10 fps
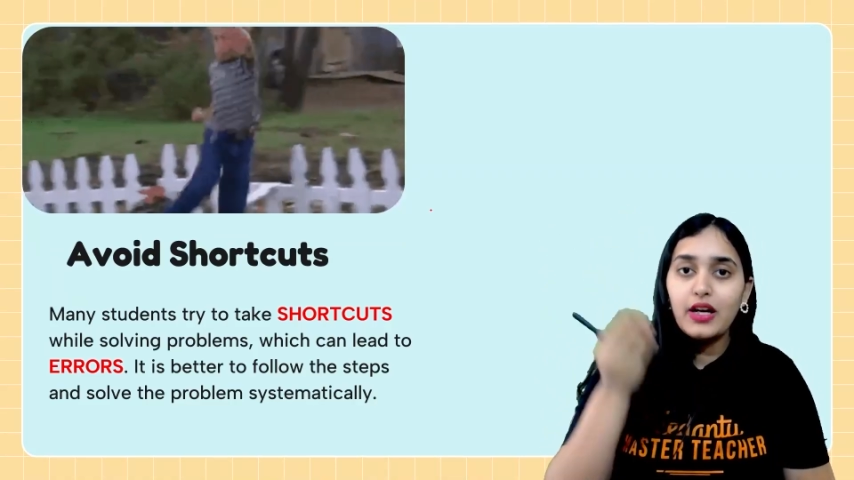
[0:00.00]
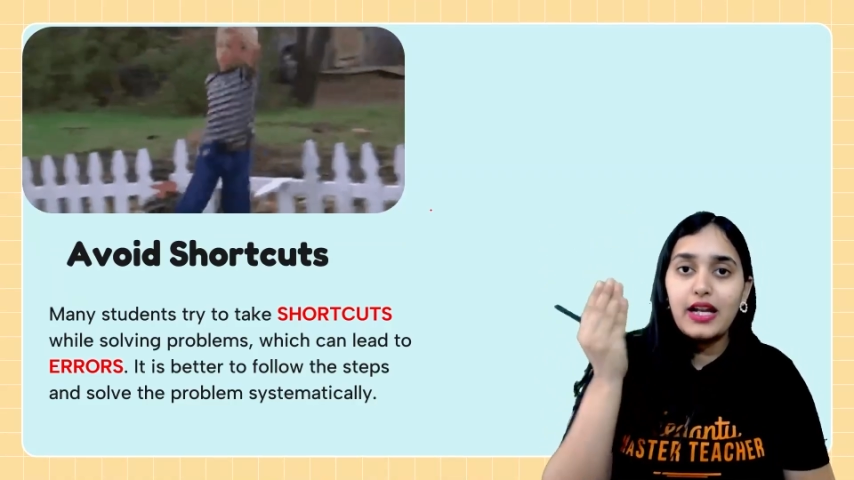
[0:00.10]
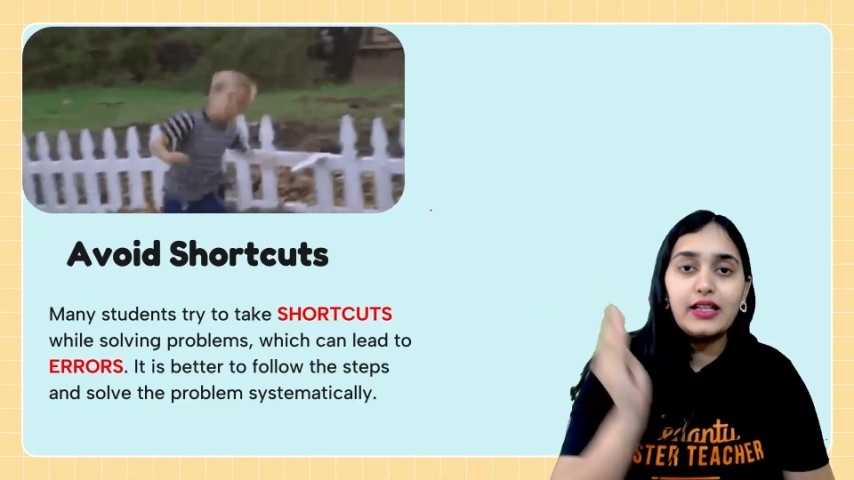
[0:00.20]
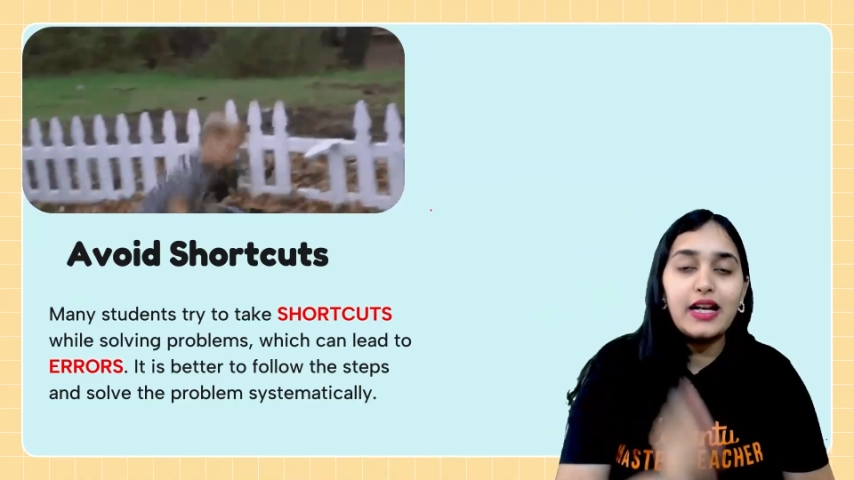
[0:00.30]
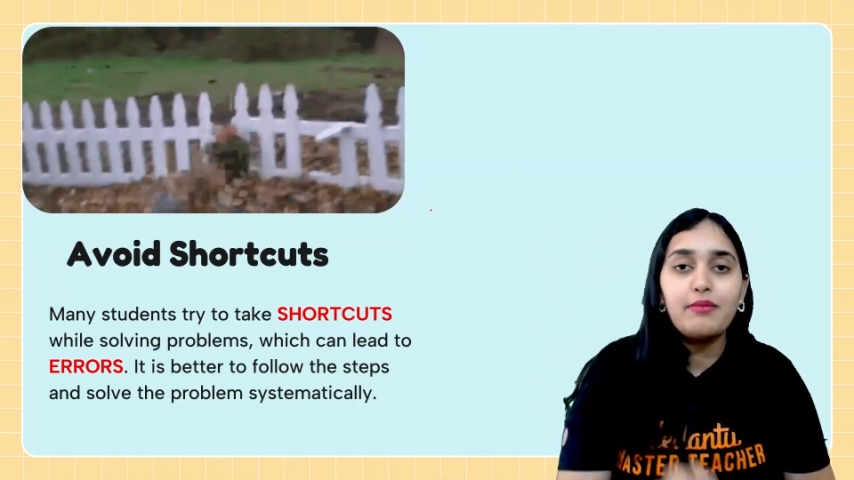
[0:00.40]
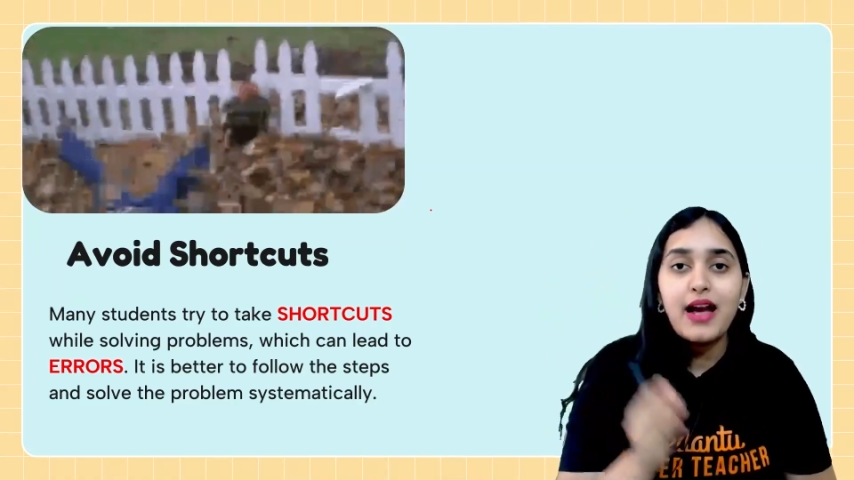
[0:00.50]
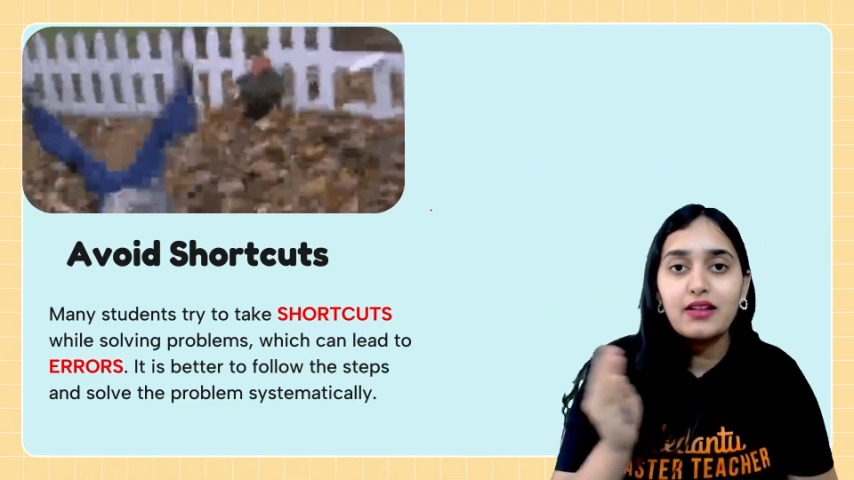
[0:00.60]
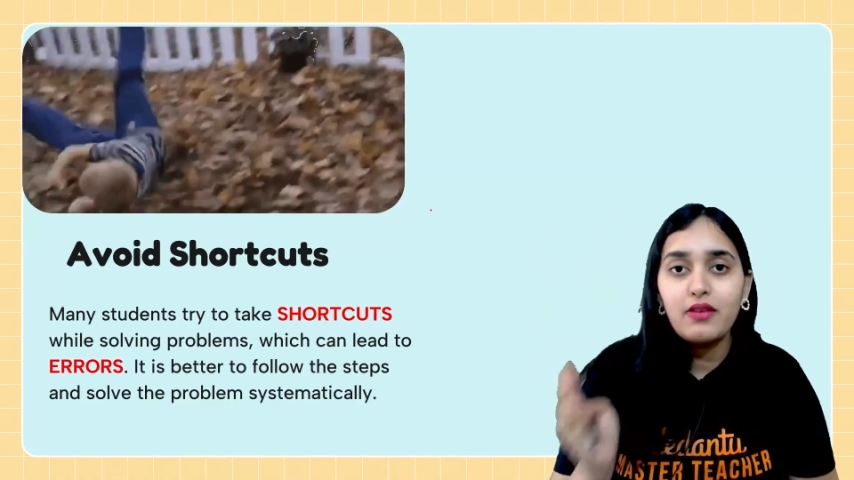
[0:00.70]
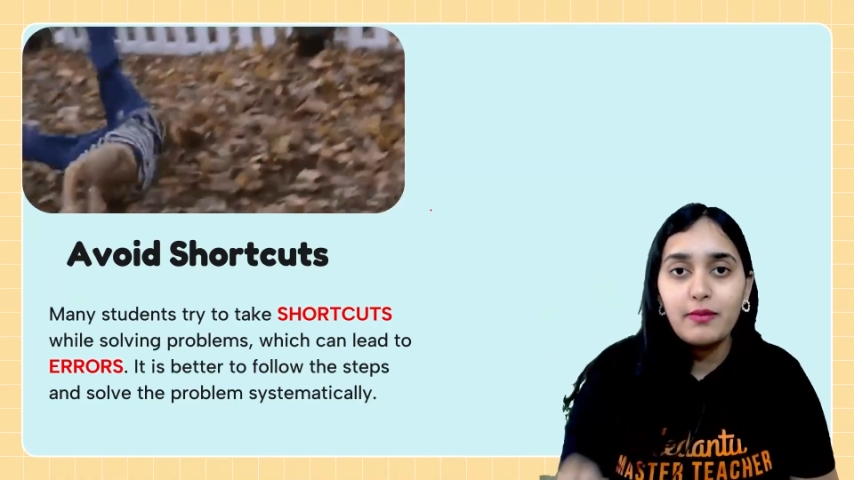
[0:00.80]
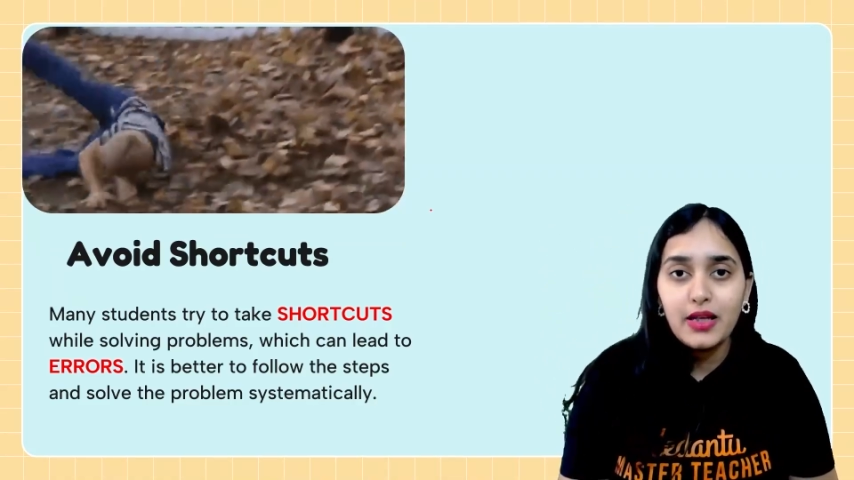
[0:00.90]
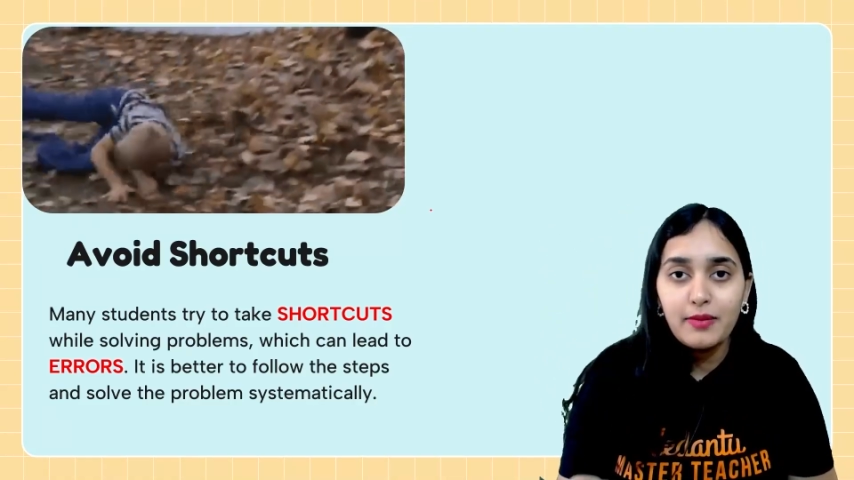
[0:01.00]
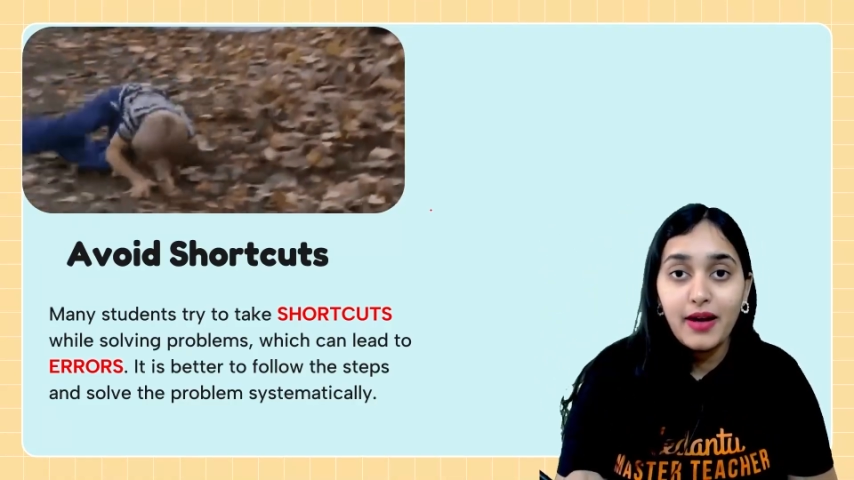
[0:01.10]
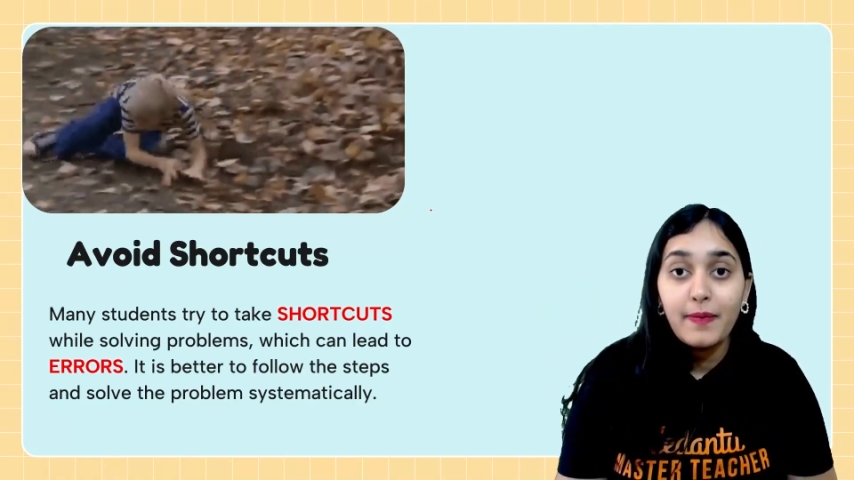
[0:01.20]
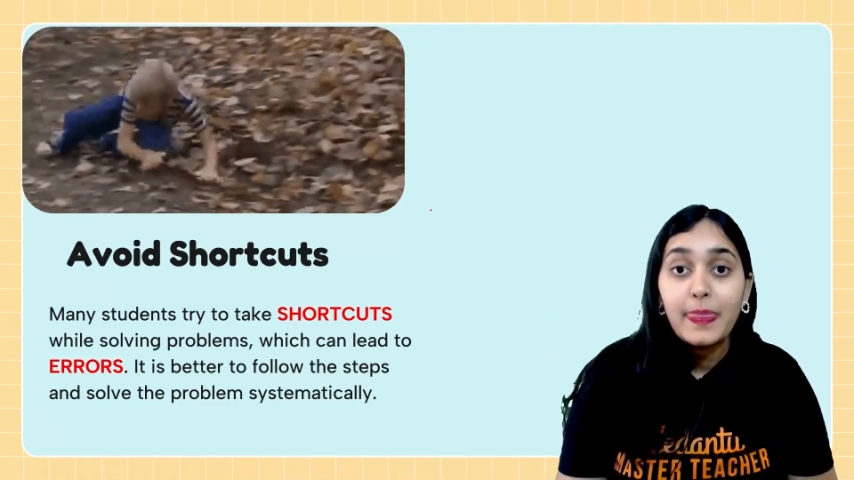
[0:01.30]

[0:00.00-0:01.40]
and get maxima and minima.